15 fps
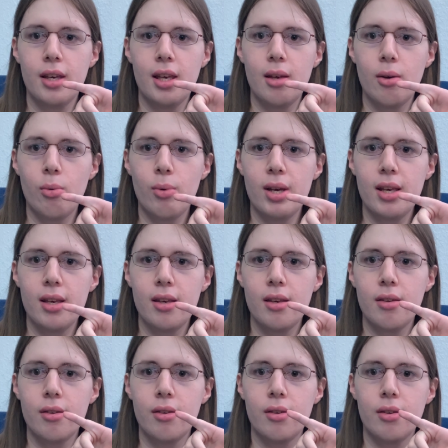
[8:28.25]
away
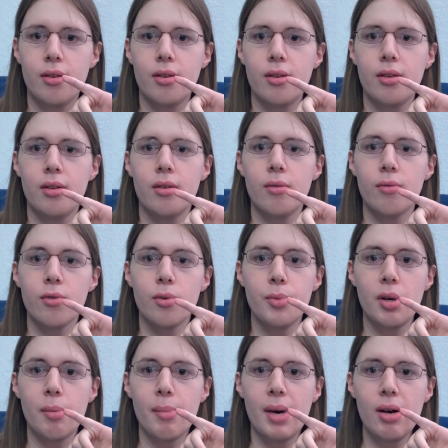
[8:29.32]
from
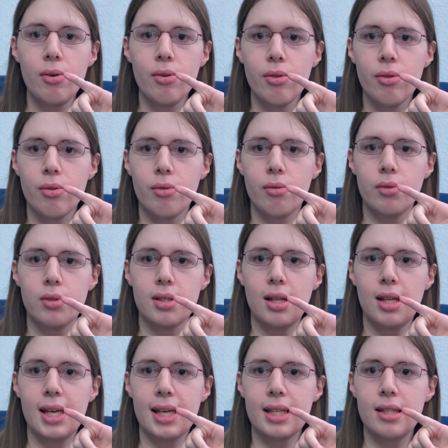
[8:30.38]
your mouth,
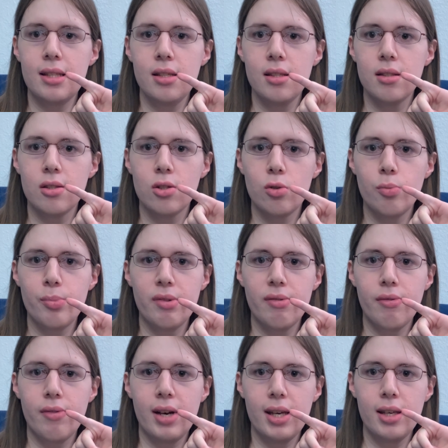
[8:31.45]
like this, should be
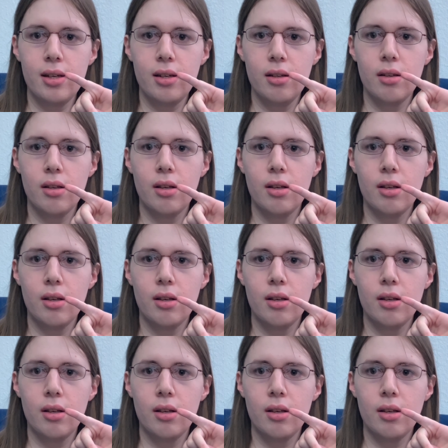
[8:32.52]
fine.